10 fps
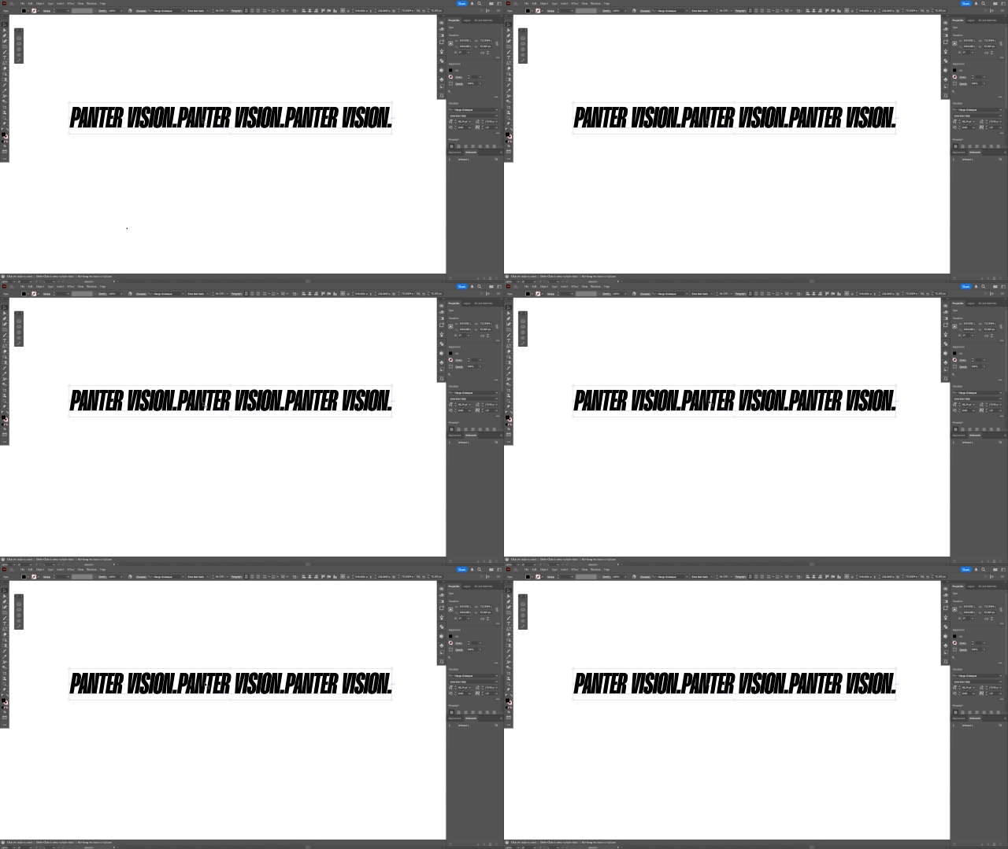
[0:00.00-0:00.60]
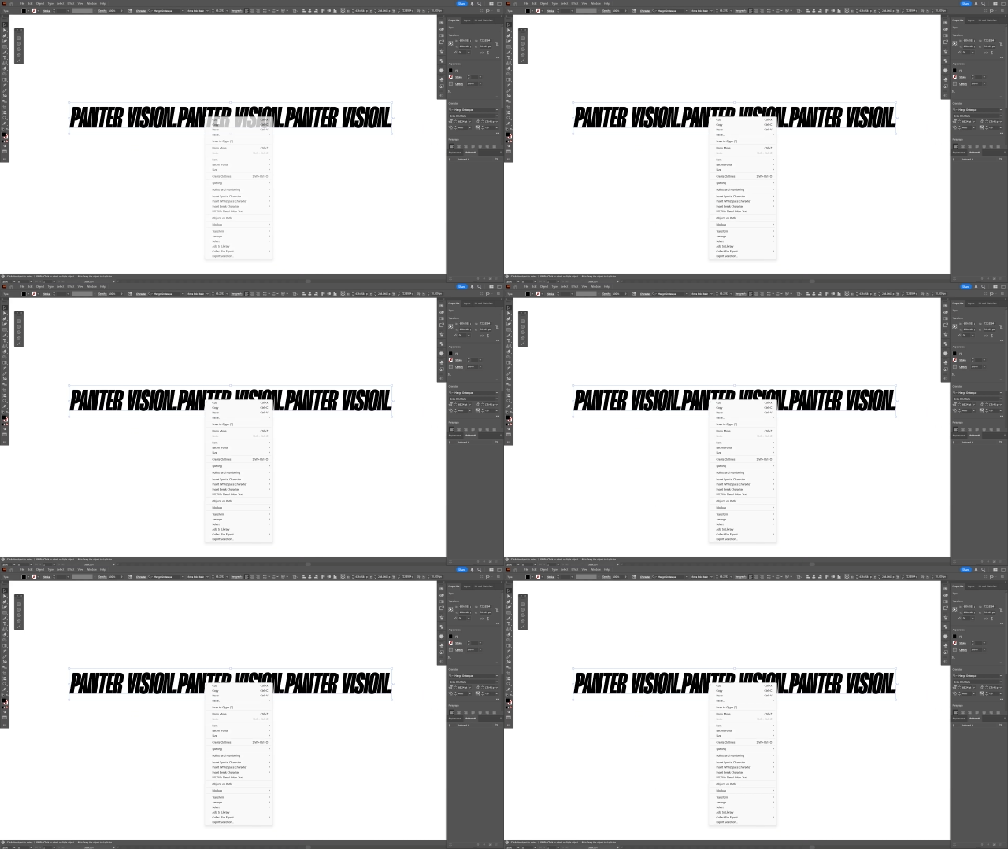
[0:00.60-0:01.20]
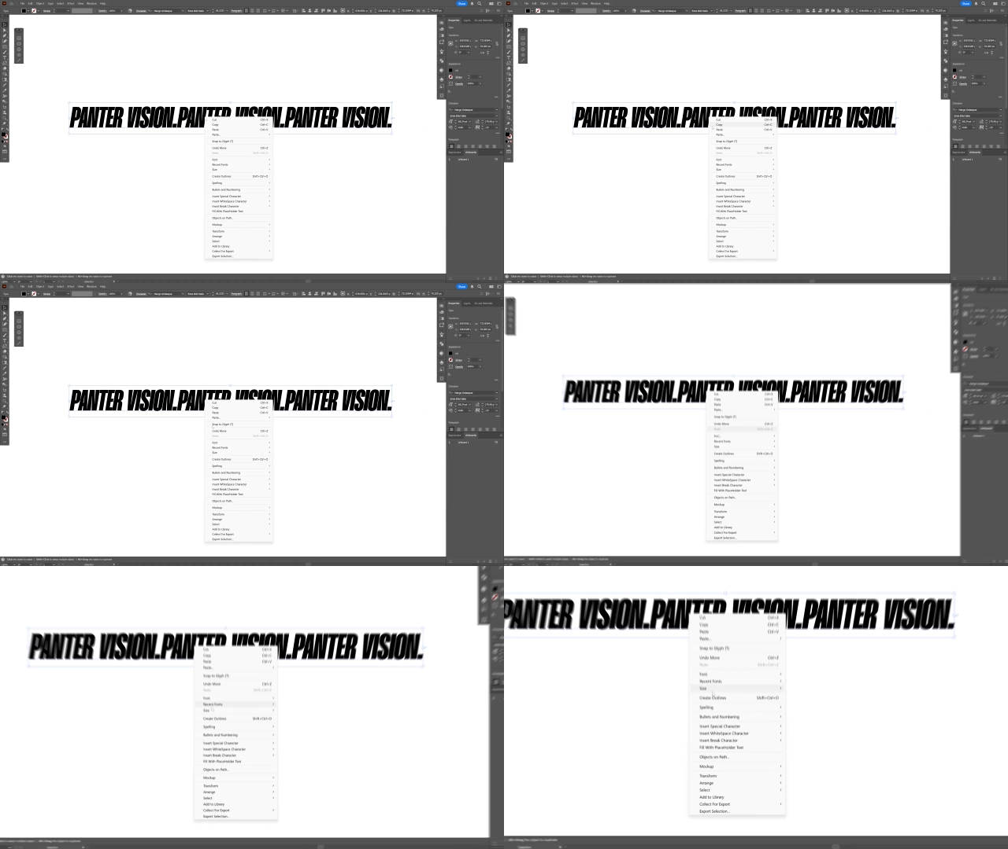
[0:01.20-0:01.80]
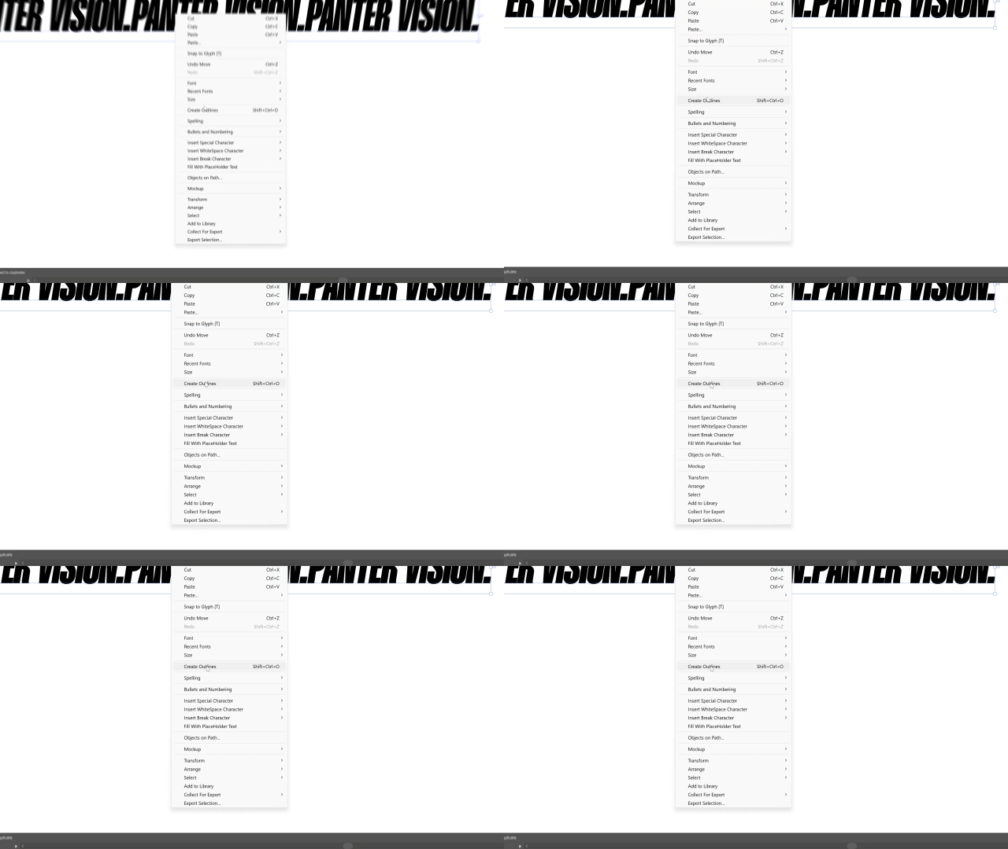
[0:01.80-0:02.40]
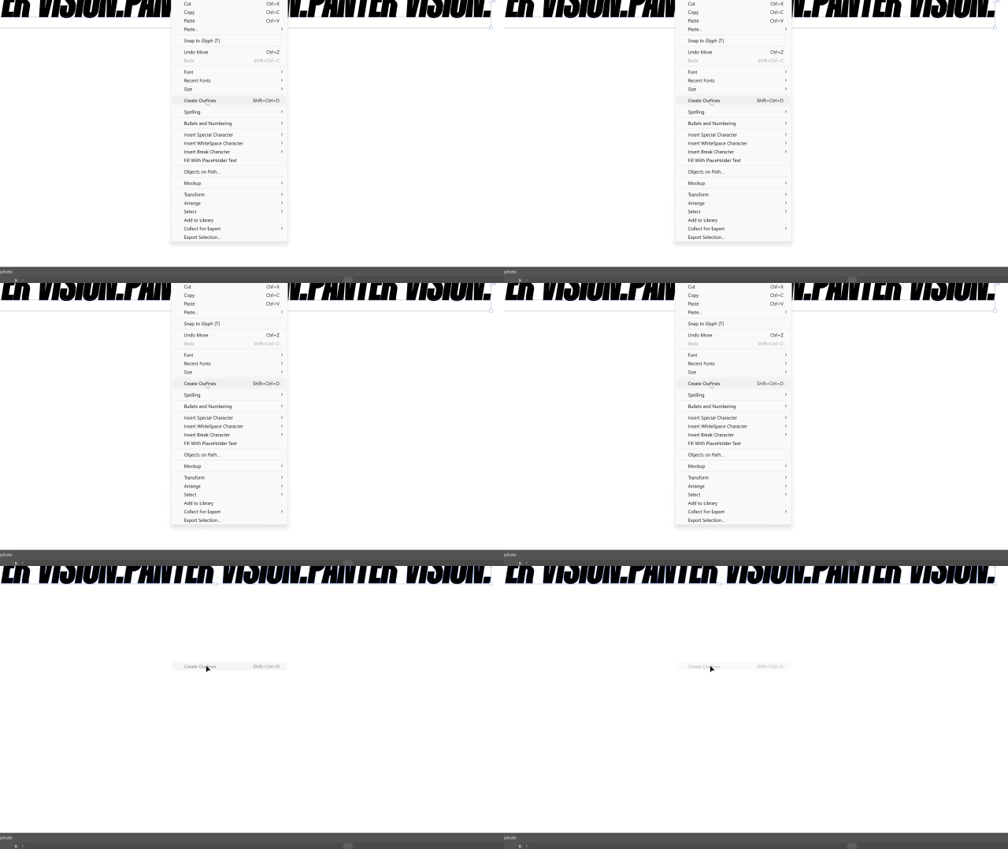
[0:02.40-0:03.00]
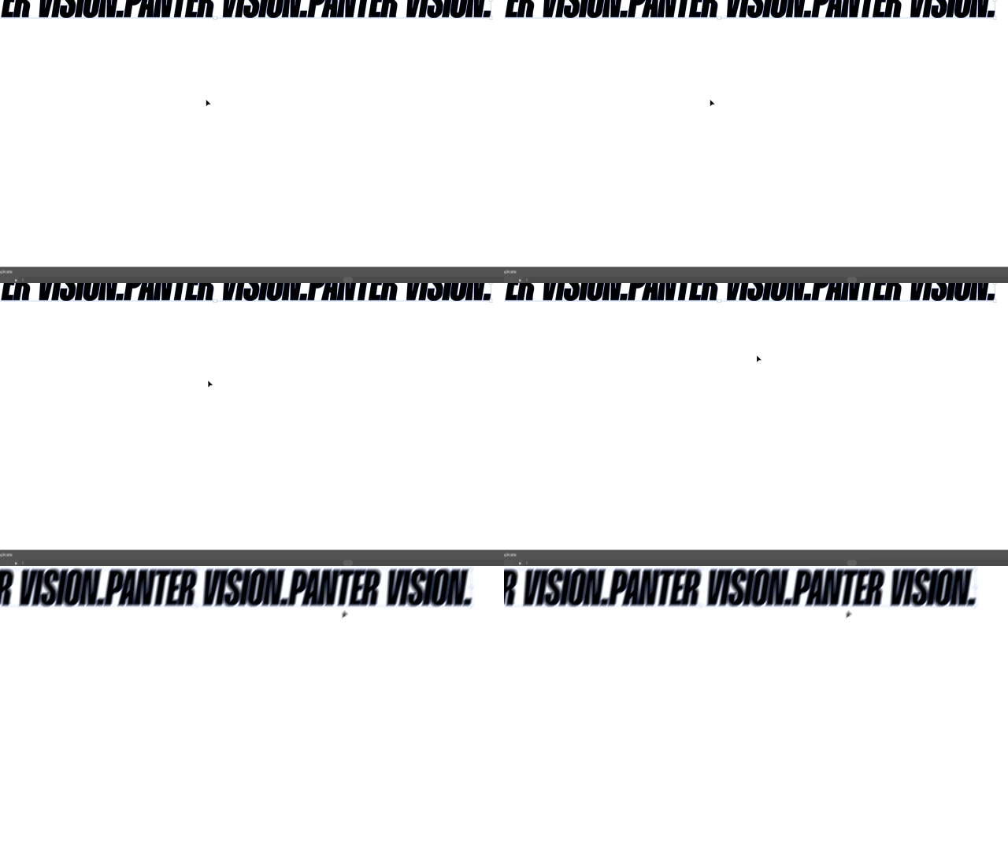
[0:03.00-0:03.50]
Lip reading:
Nobody's mouth can be seen.